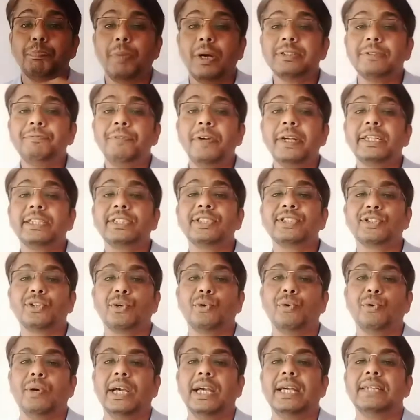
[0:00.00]
A
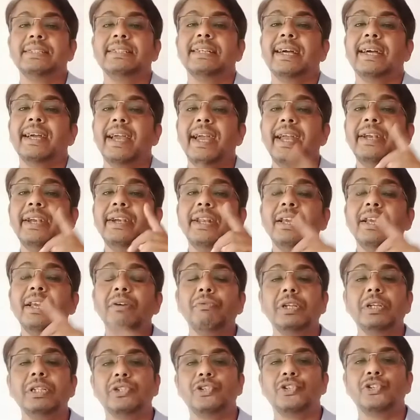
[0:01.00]
perfect square
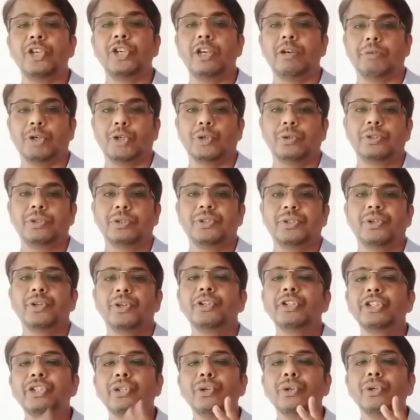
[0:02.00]
ending with
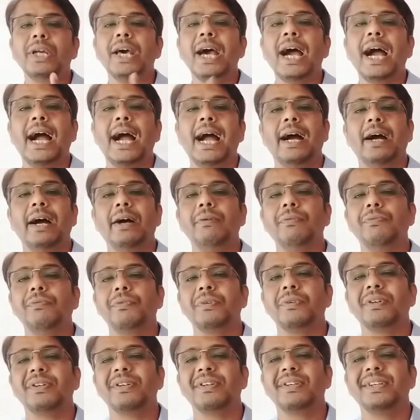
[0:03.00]
zeros should
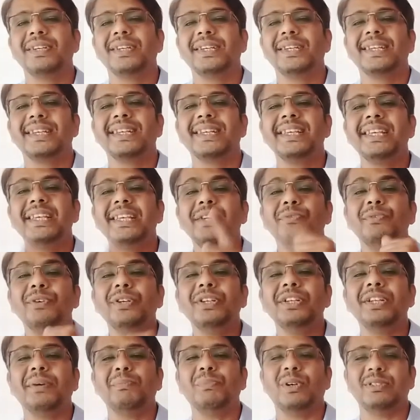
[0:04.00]
have
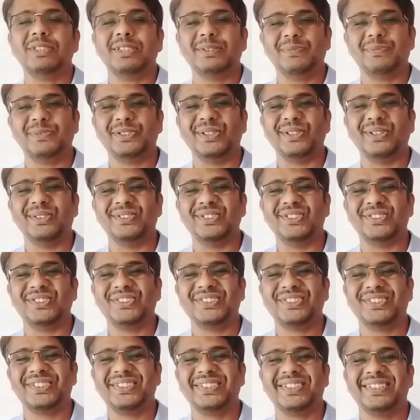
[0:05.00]
even number
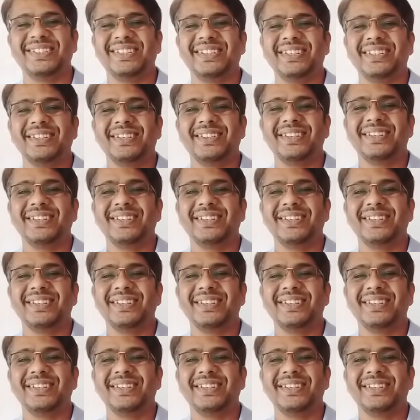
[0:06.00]
of zeros.